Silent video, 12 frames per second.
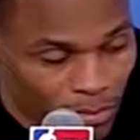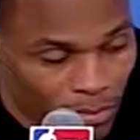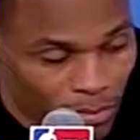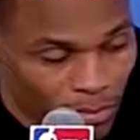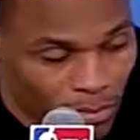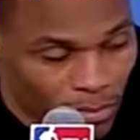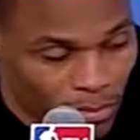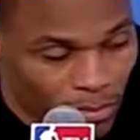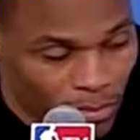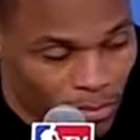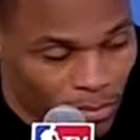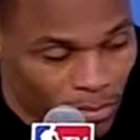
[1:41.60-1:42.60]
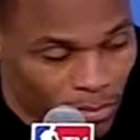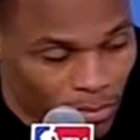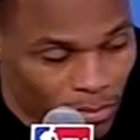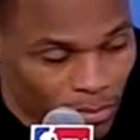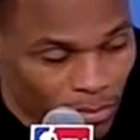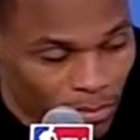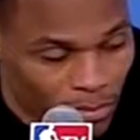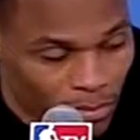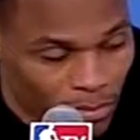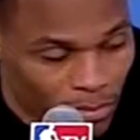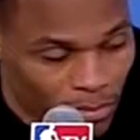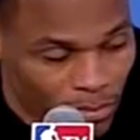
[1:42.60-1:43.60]

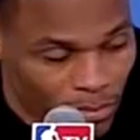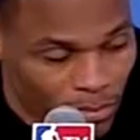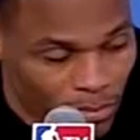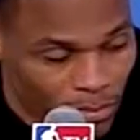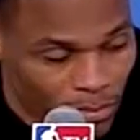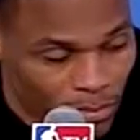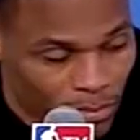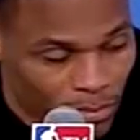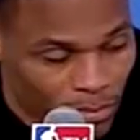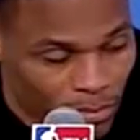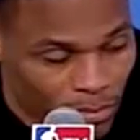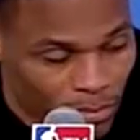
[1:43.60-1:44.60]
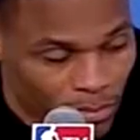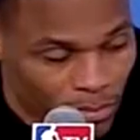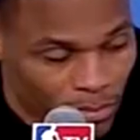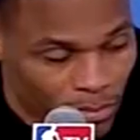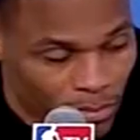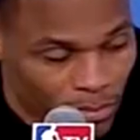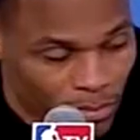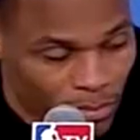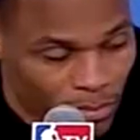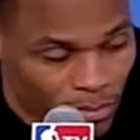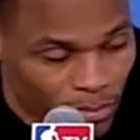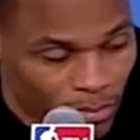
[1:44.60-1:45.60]

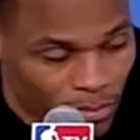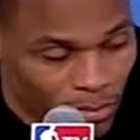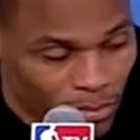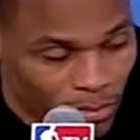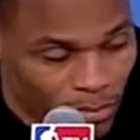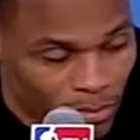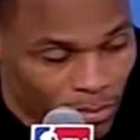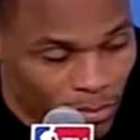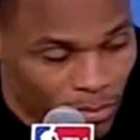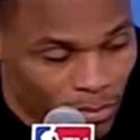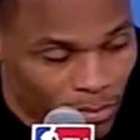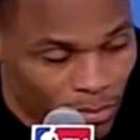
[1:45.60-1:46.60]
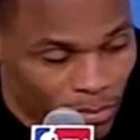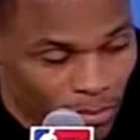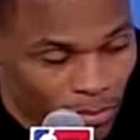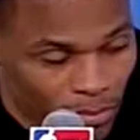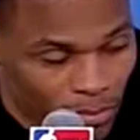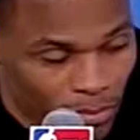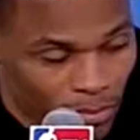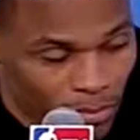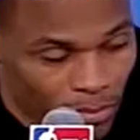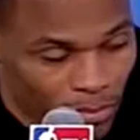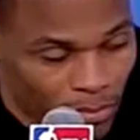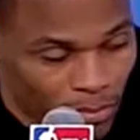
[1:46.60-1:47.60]

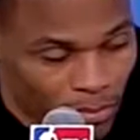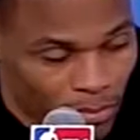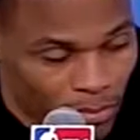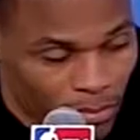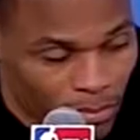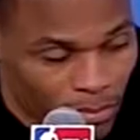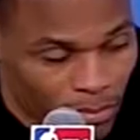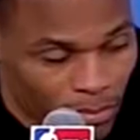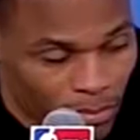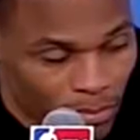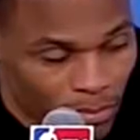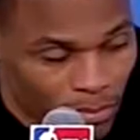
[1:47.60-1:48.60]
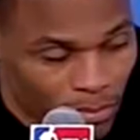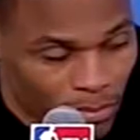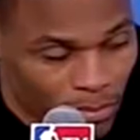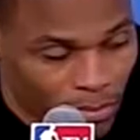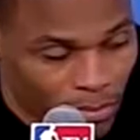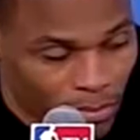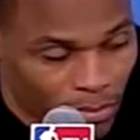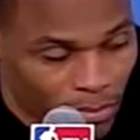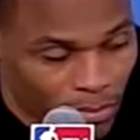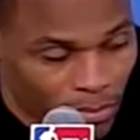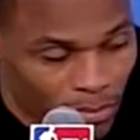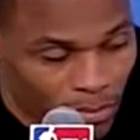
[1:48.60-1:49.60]
(silent)